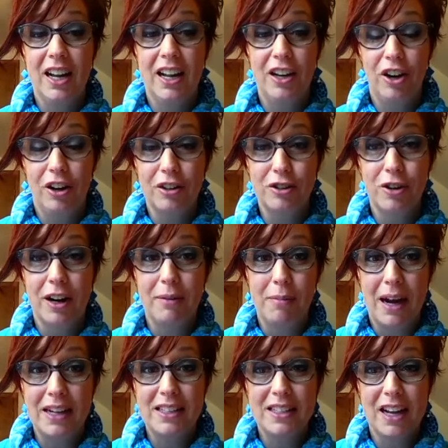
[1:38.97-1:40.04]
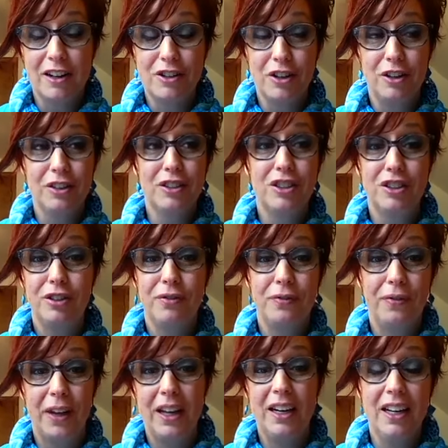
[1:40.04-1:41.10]
and altering my schedule to
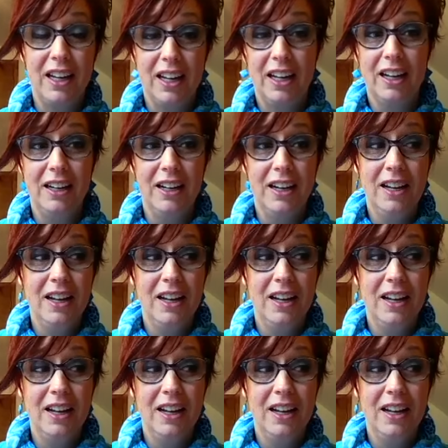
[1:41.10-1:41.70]
fit in